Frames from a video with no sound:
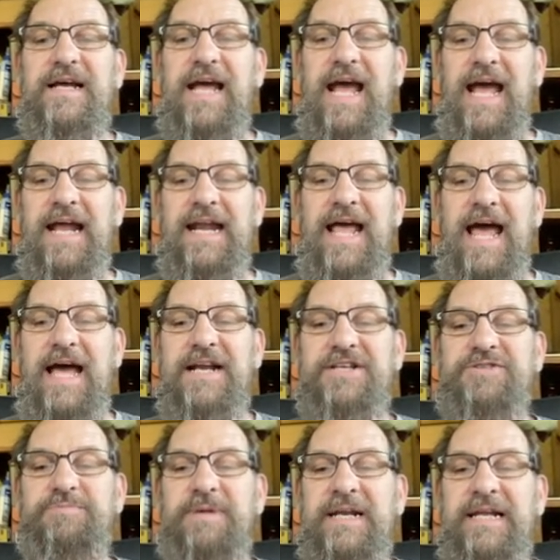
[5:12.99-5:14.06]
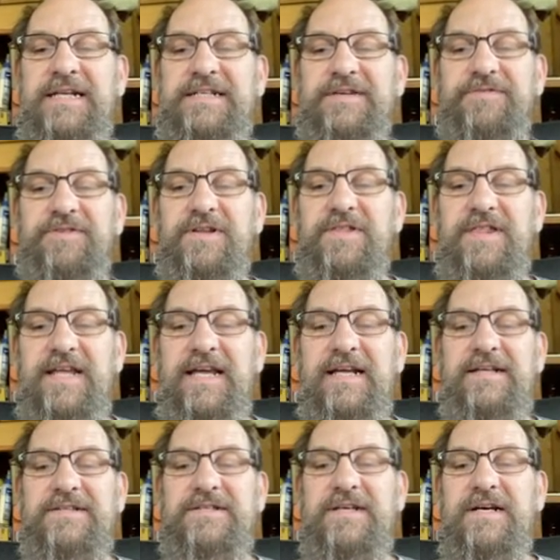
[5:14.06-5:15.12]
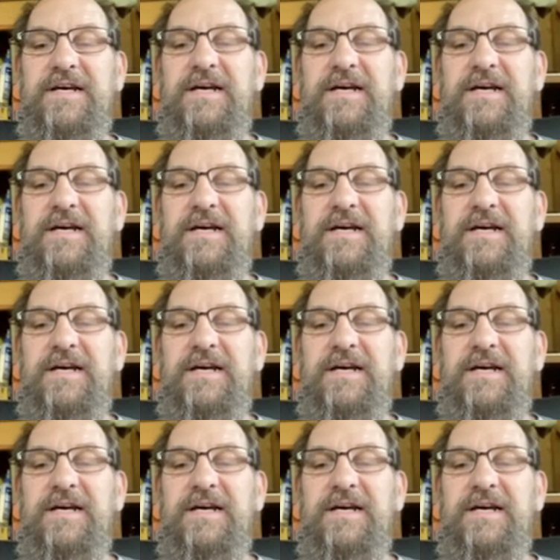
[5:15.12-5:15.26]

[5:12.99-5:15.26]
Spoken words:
and add as many different things